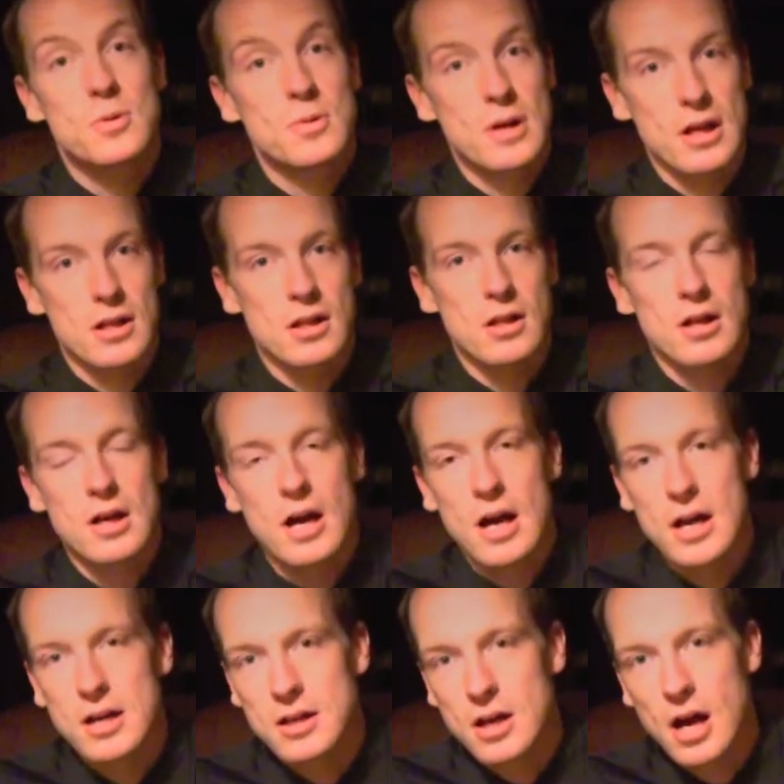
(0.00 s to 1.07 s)
Well,
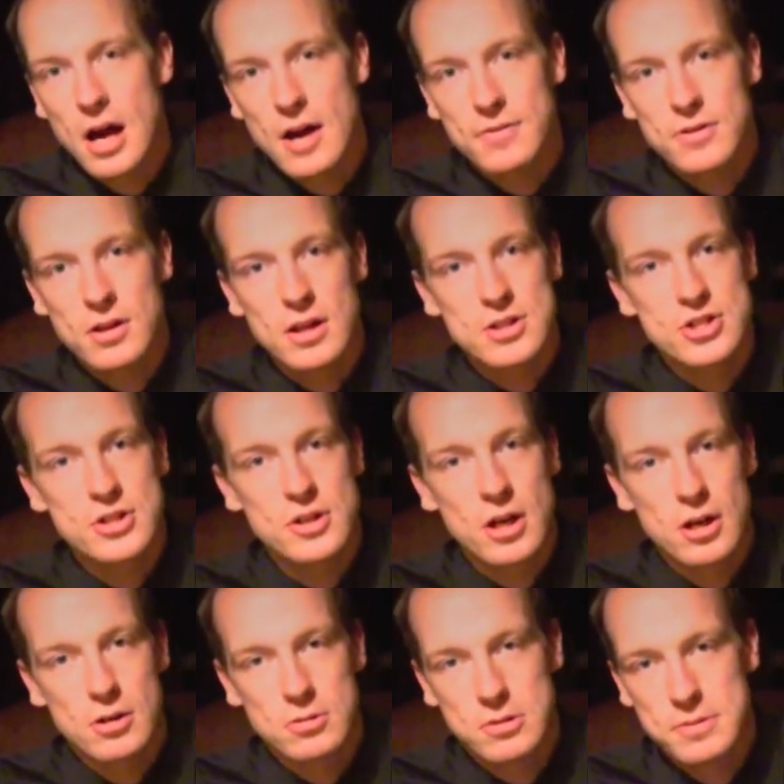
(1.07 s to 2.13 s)
I, I have to let you
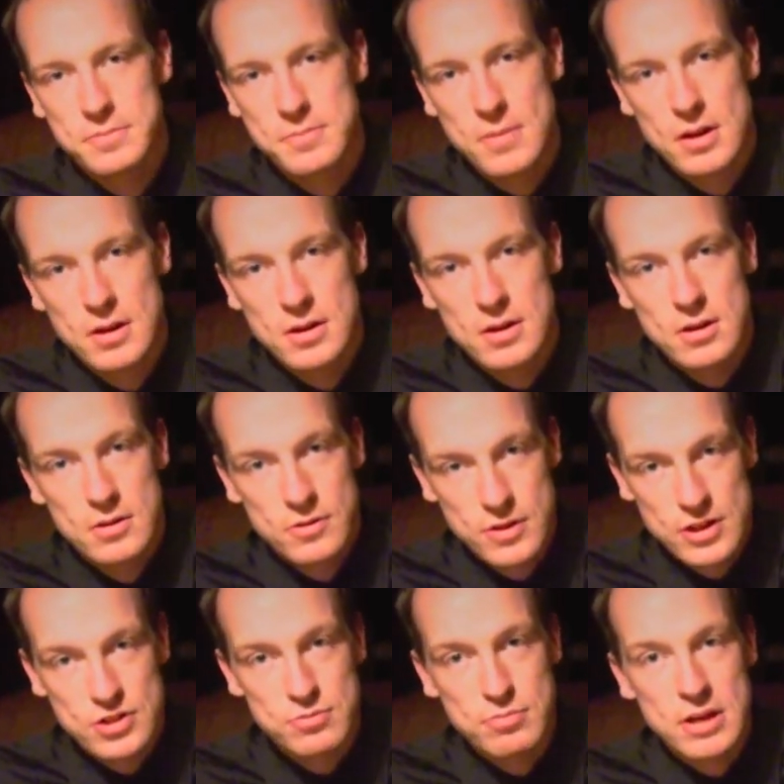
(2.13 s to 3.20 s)
know,
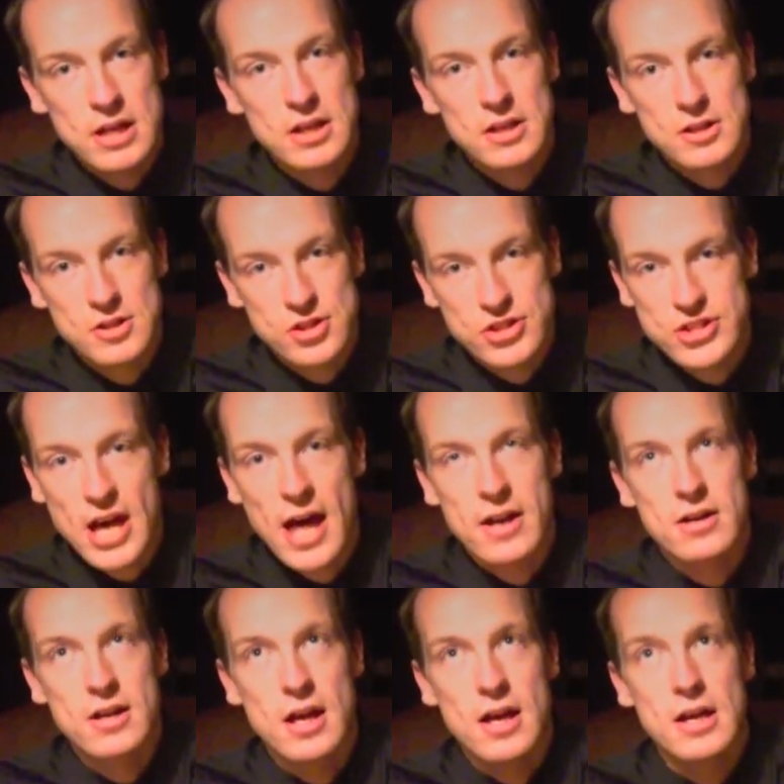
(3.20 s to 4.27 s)
this being
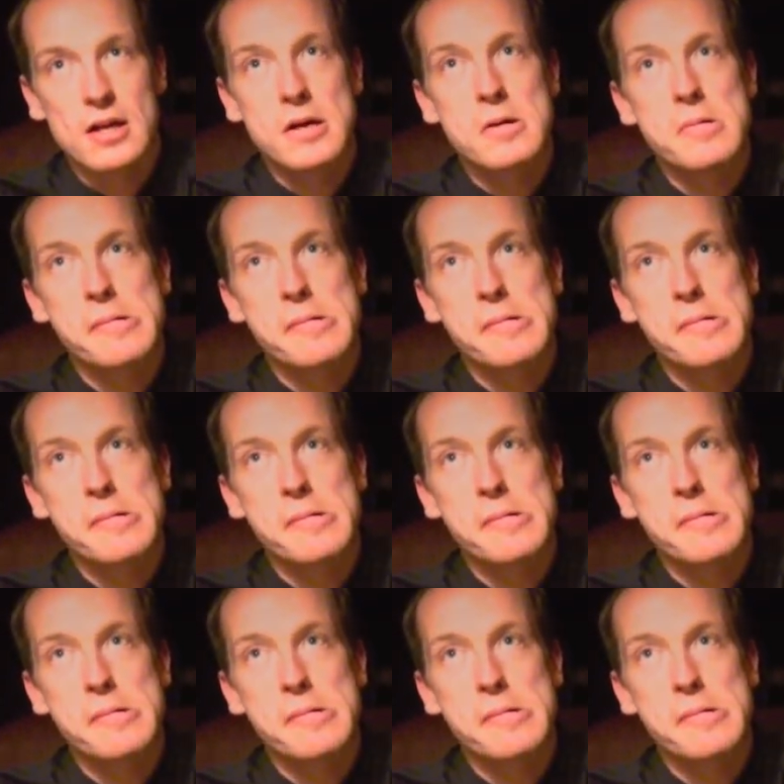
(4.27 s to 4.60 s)
Saturday,